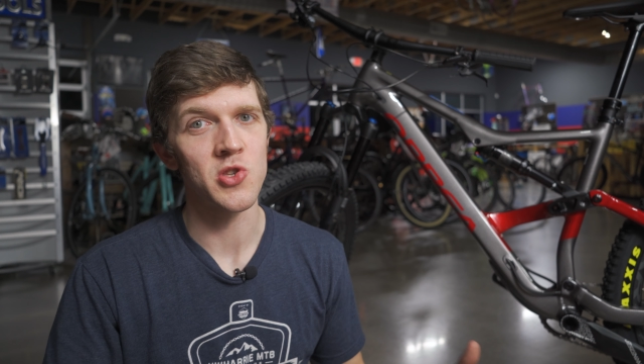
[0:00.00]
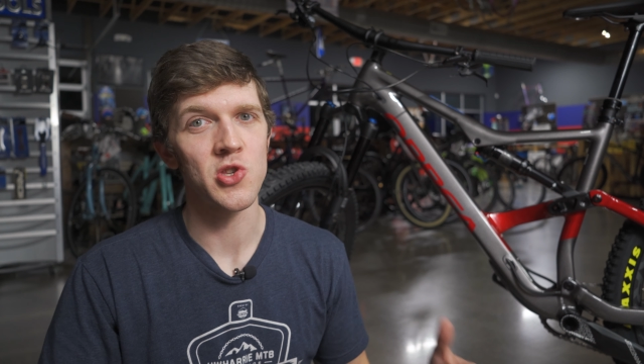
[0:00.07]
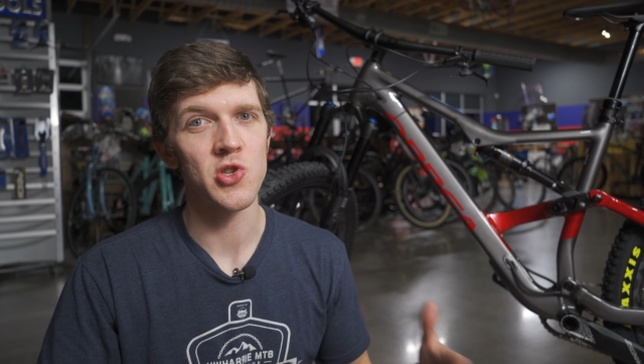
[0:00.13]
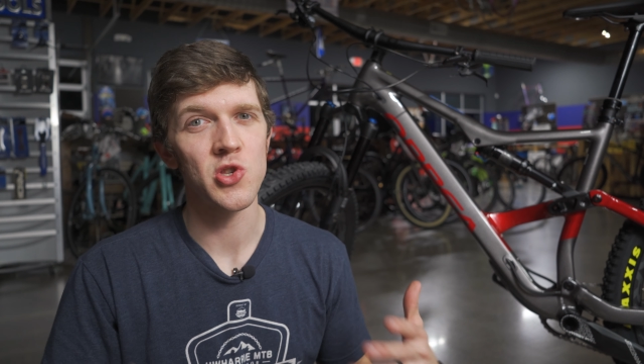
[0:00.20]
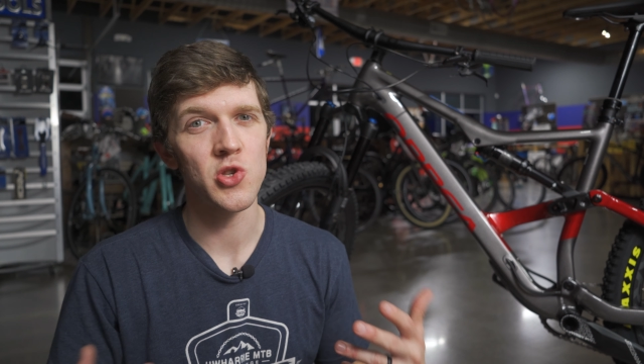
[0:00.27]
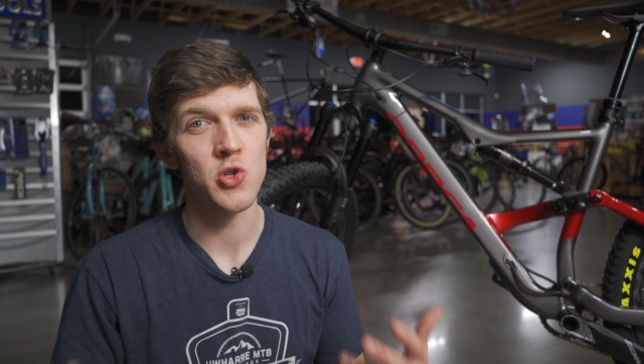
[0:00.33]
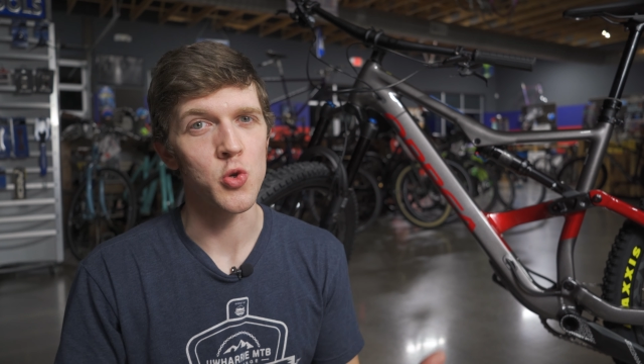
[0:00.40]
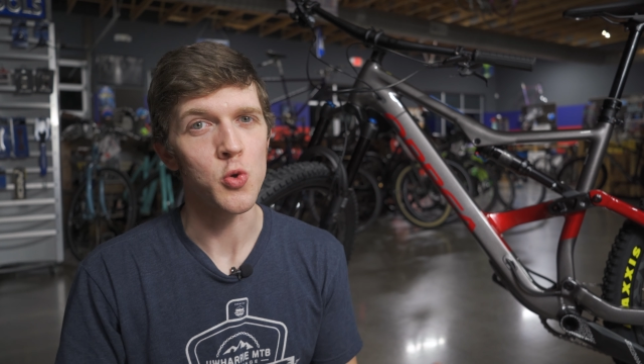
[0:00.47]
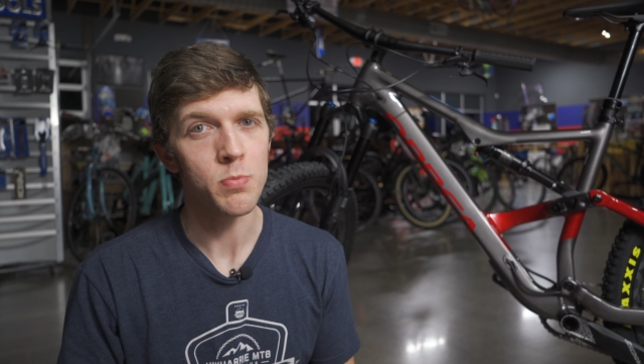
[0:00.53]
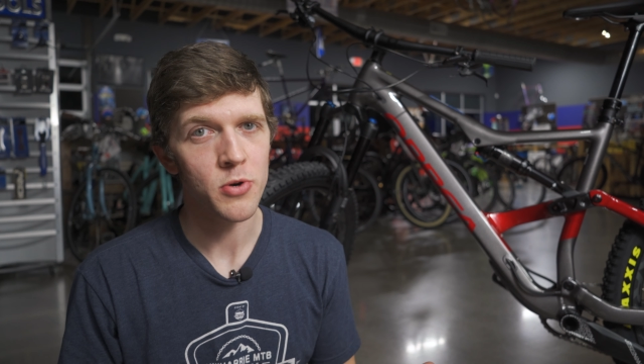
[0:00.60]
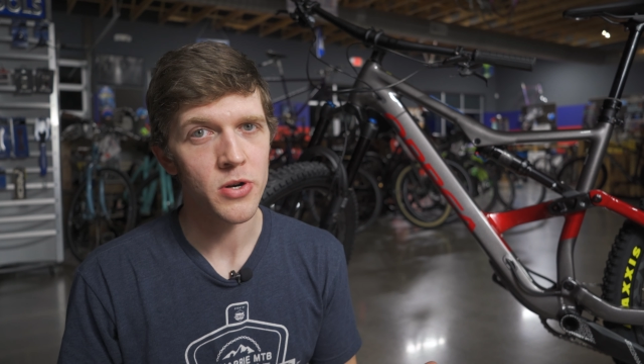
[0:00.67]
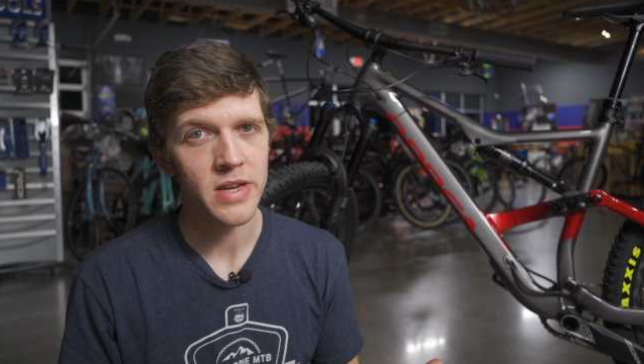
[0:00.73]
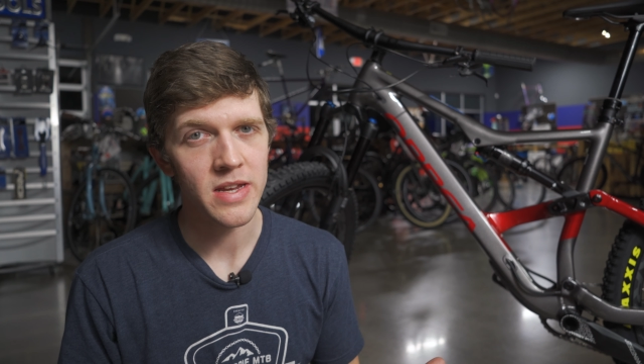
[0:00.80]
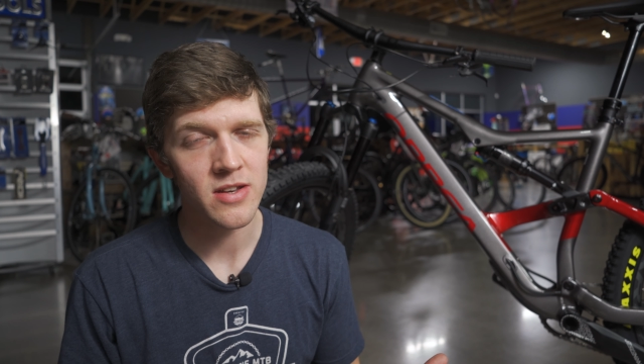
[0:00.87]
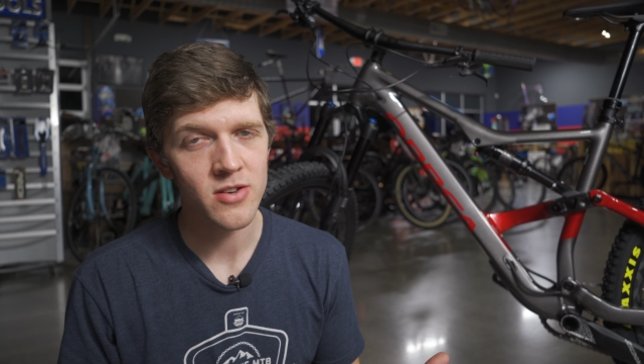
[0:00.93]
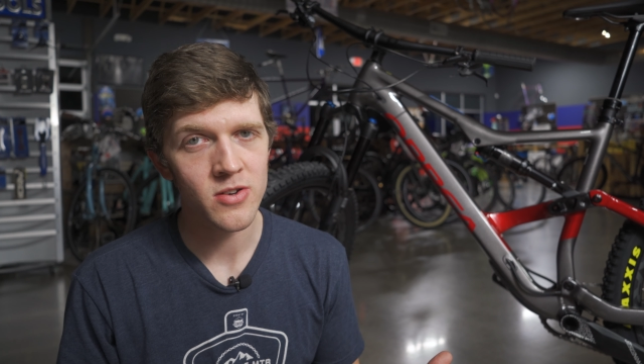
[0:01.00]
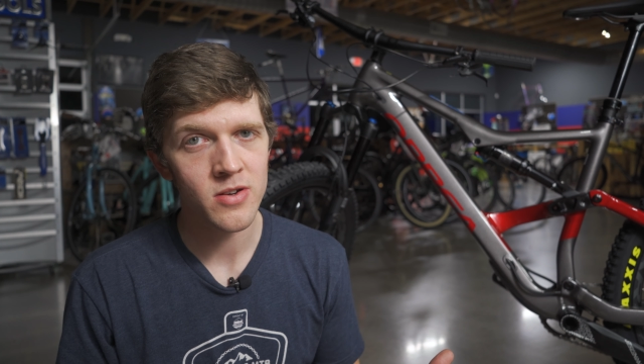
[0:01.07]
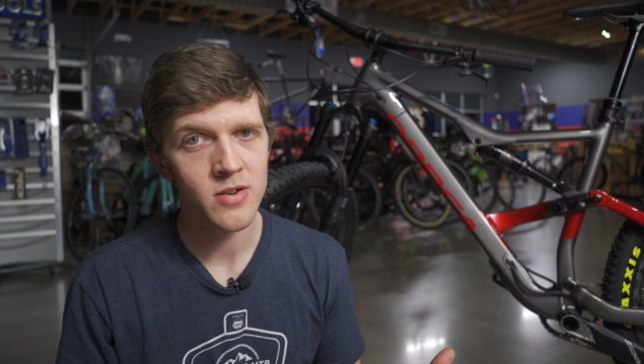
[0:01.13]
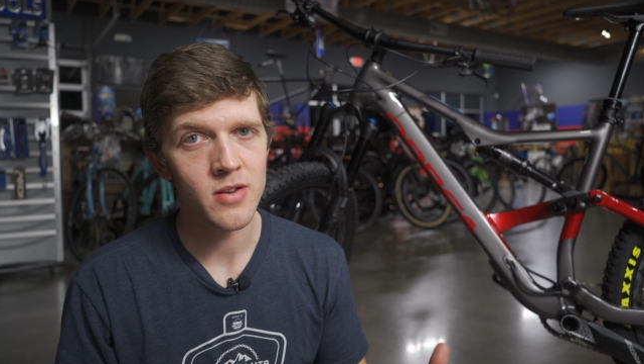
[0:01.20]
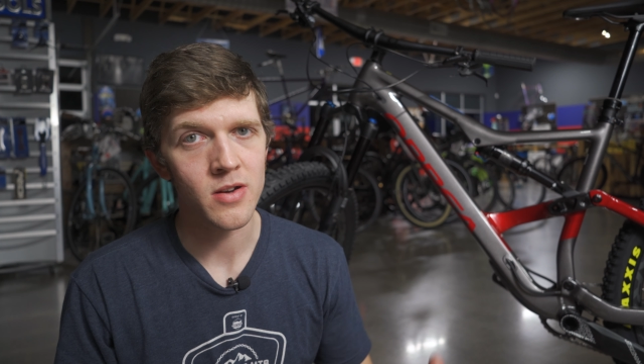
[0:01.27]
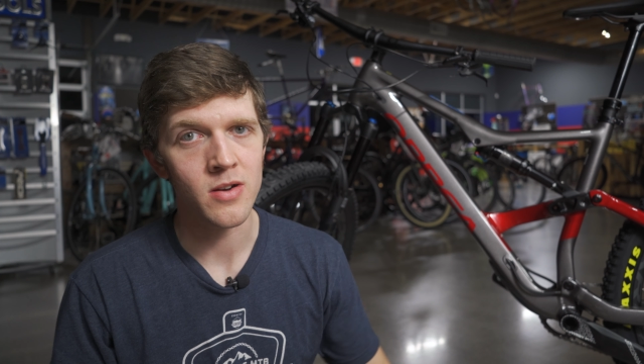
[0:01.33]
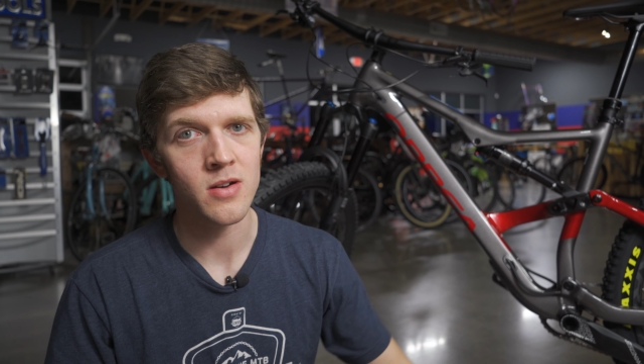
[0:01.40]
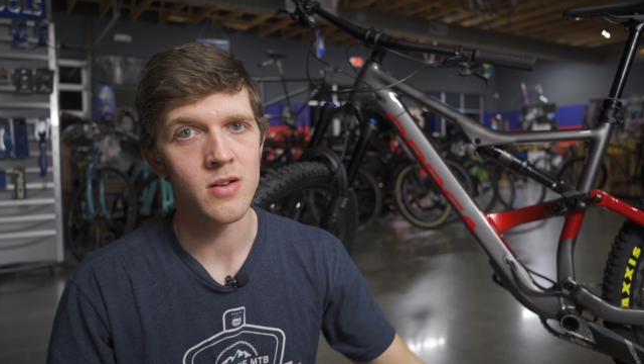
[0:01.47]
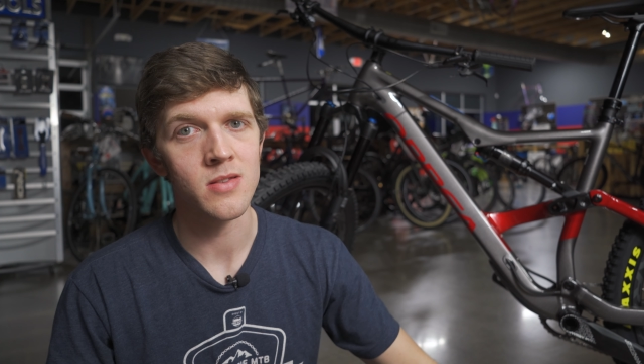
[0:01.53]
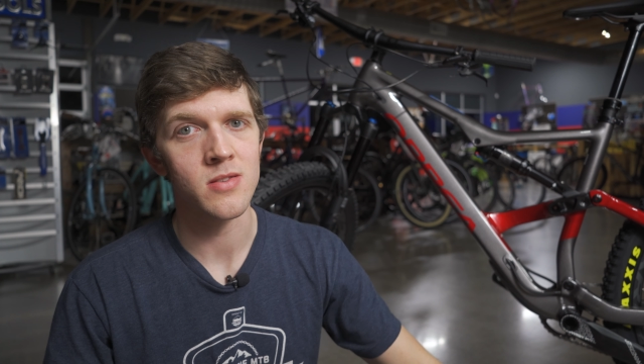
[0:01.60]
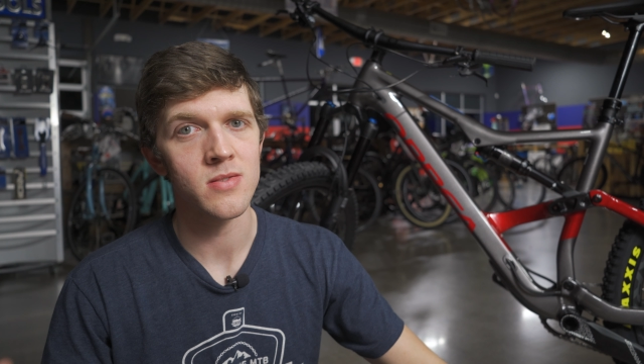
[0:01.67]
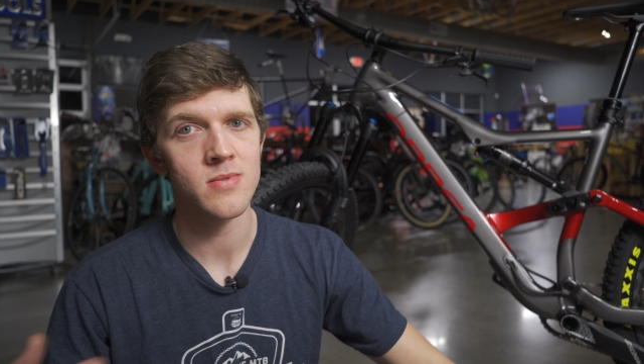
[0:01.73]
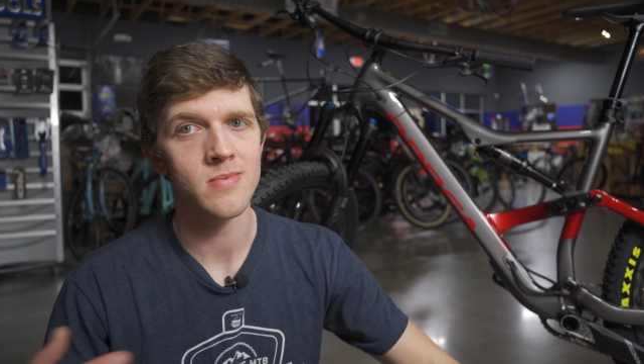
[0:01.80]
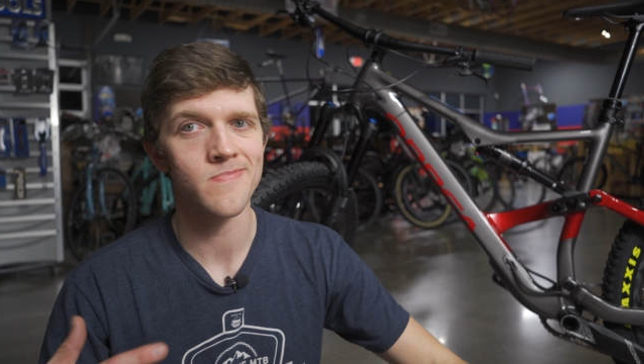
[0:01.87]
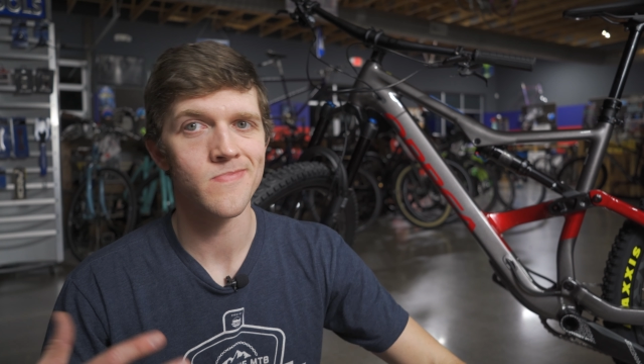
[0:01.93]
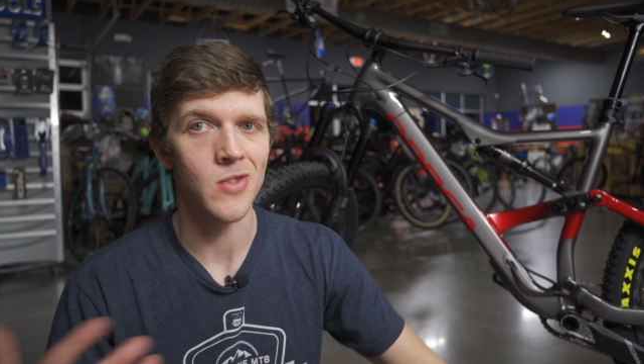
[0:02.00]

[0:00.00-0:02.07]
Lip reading: super hindered on